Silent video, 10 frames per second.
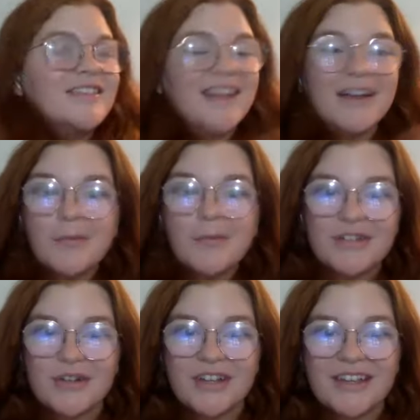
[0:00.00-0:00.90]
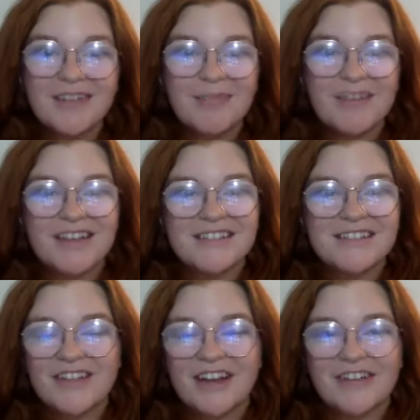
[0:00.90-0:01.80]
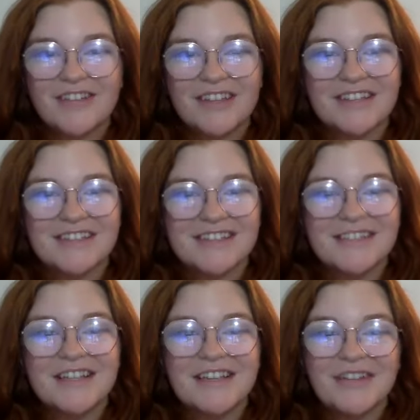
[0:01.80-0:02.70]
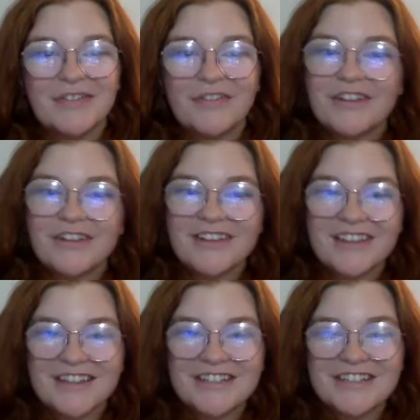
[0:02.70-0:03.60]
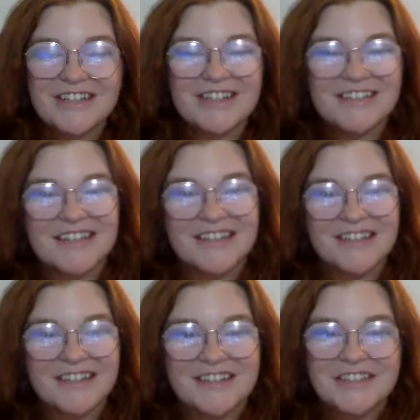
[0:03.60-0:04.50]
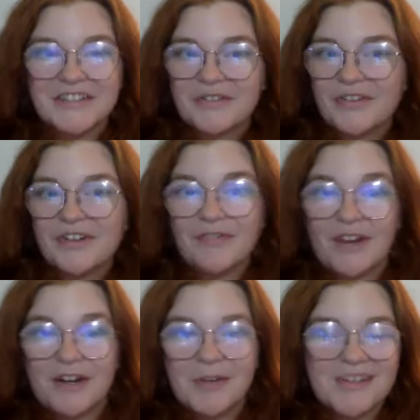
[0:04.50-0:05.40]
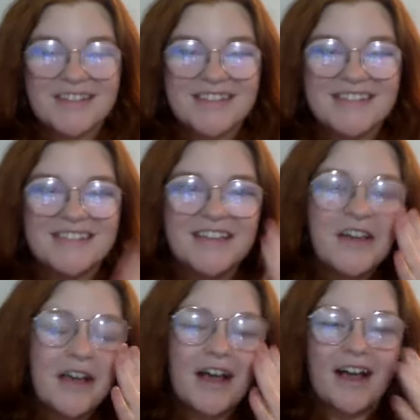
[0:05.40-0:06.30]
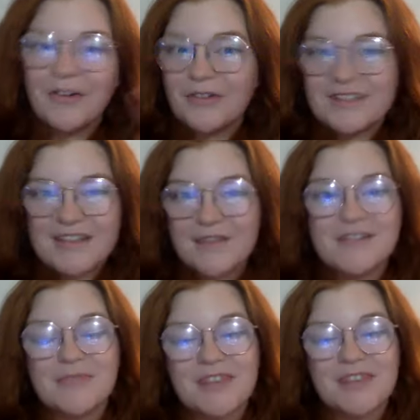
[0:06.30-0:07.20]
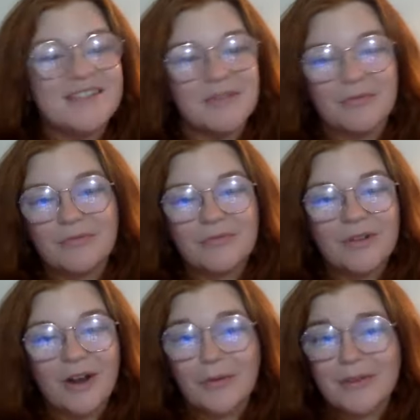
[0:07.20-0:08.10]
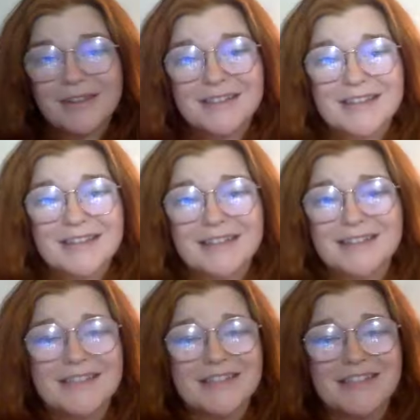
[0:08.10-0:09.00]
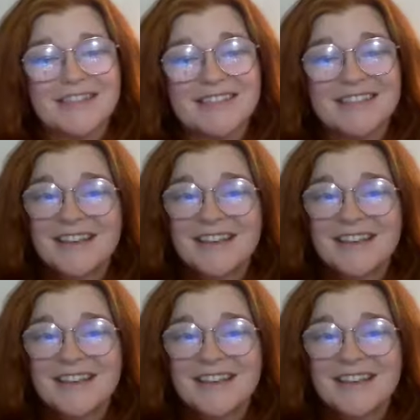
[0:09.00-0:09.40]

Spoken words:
That can be tricky because a lot of kids feel engaged and excited in different environments. I always have some kids that are really excited to just